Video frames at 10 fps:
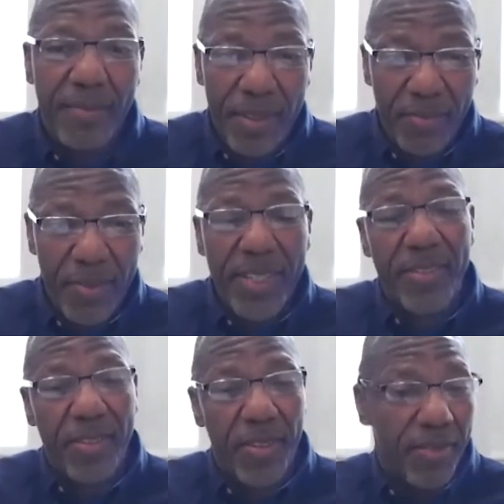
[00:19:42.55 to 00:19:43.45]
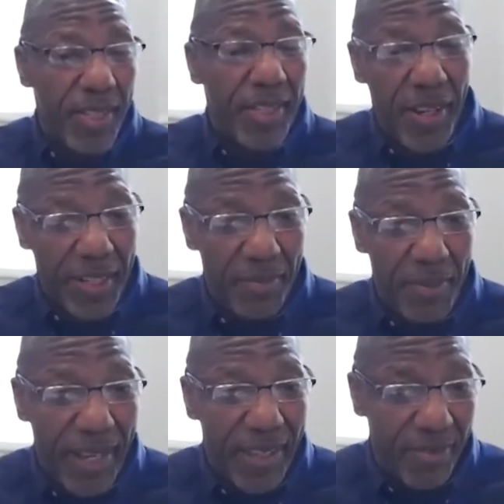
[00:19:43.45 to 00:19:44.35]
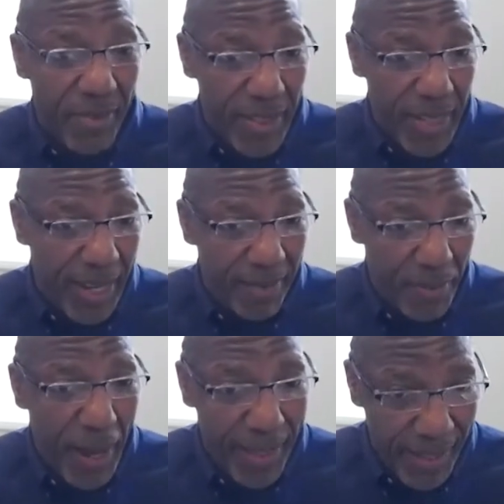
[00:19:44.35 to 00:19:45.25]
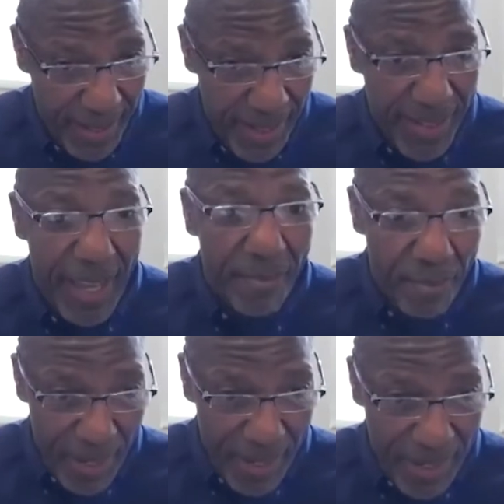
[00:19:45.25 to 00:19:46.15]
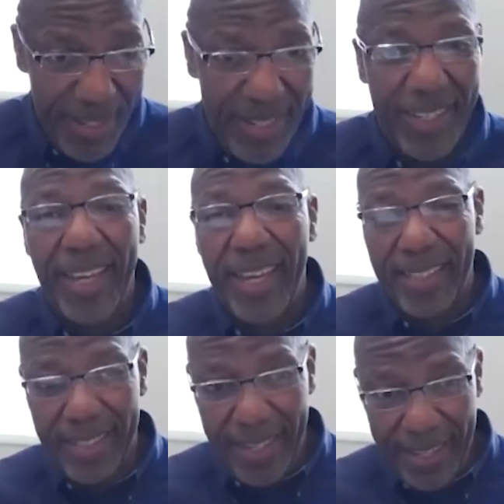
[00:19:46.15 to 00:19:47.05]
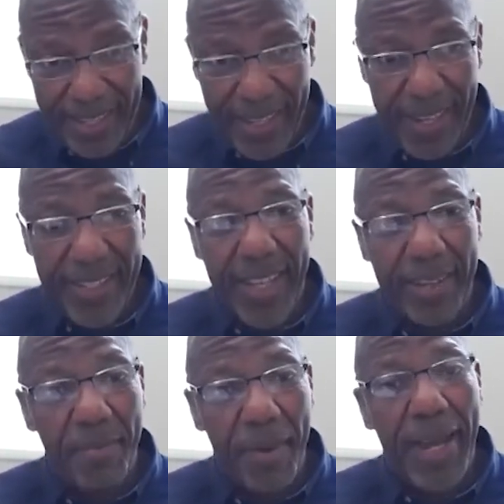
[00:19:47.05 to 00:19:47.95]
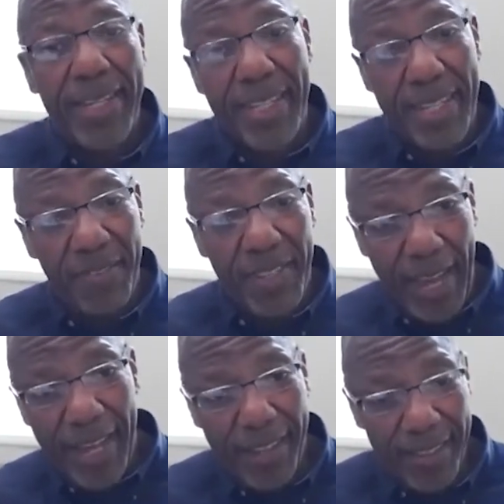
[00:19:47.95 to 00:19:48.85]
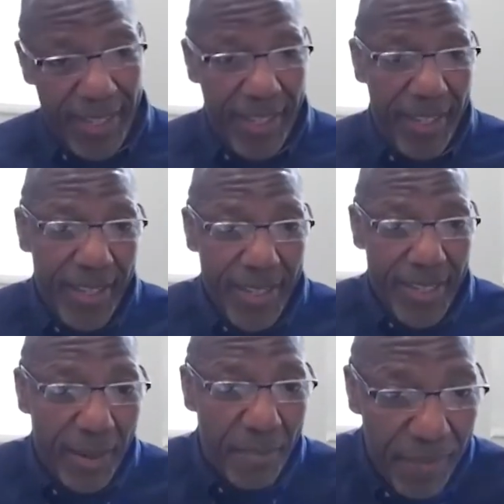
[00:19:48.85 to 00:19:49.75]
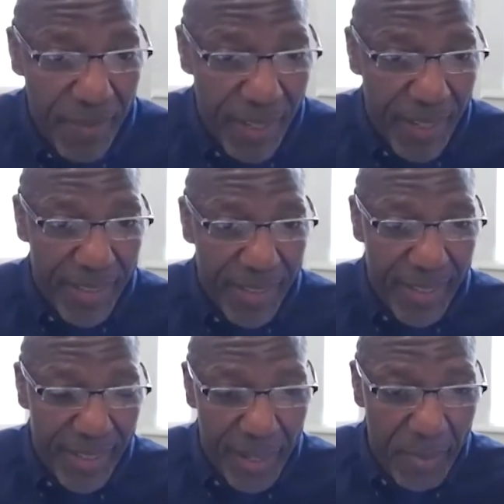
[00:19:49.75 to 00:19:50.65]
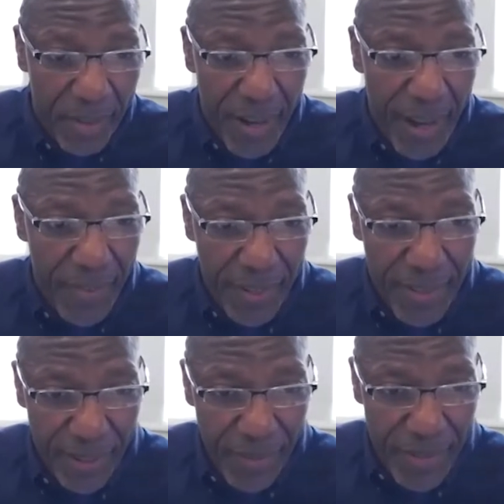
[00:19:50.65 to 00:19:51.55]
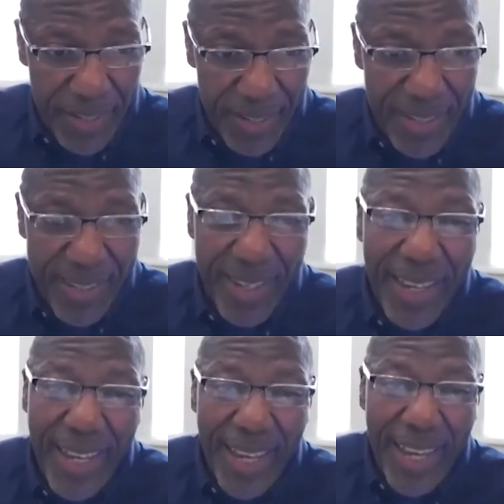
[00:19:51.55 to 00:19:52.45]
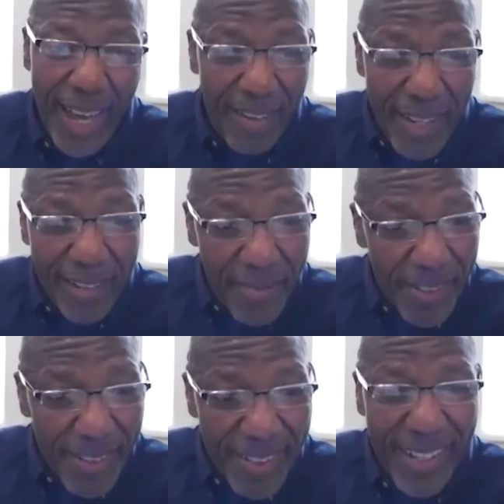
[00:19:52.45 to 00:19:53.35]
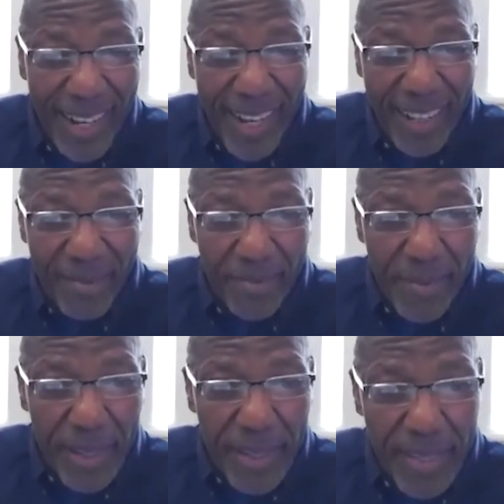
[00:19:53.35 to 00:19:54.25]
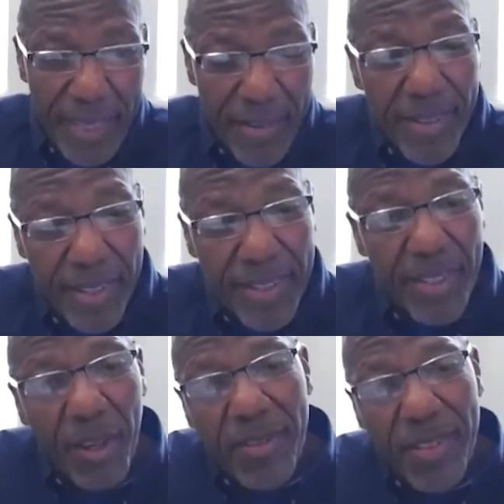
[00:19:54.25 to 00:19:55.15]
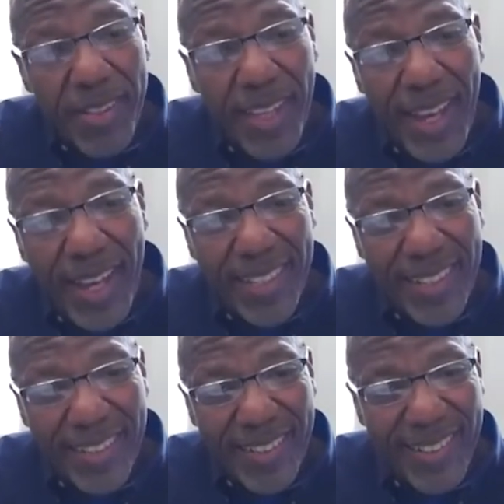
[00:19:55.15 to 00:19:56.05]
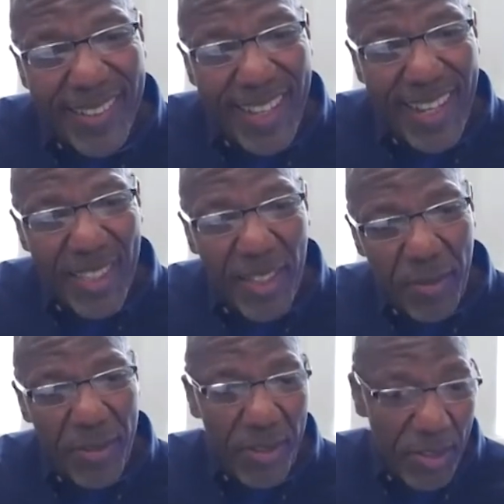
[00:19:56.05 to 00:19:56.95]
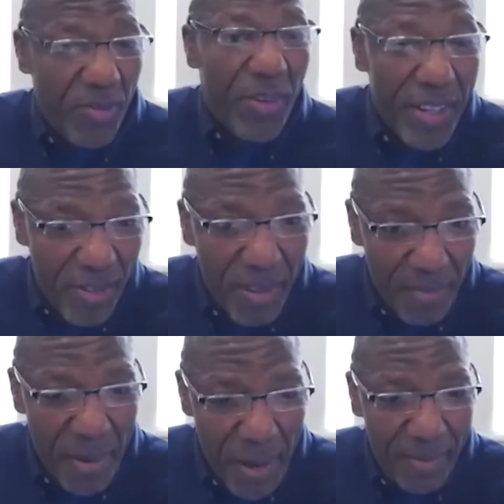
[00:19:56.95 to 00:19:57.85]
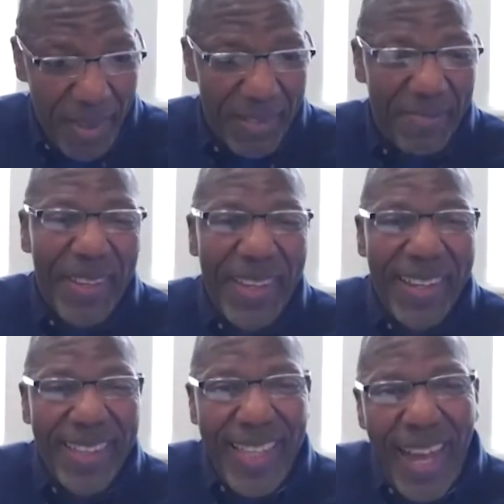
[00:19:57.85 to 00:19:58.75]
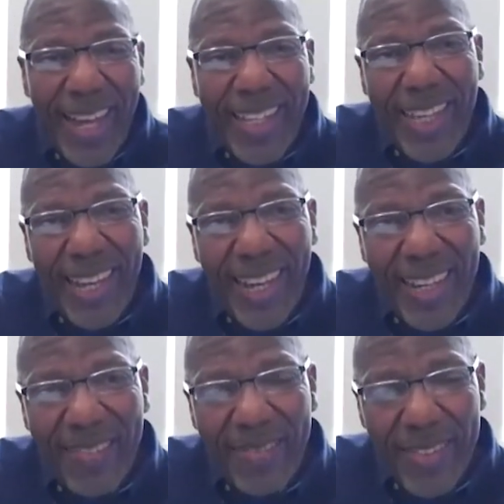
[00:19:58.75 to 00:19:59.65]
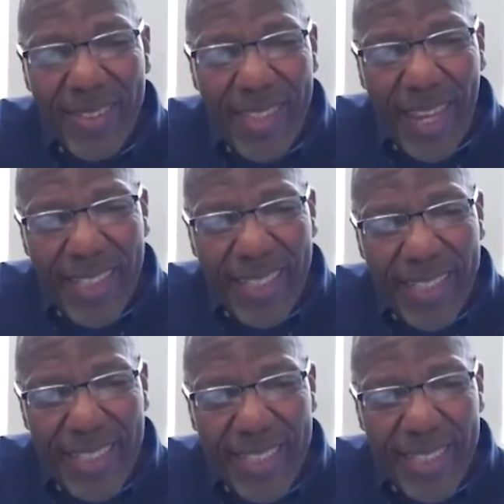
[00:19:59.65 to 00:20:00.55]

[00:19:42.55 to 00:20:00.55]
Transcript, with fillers: I mean, we can certainly talk about uh, policies like busing and, and such that might even out some of the, the demographic differences. However, um, there is a sociological and social structural problem that uh, that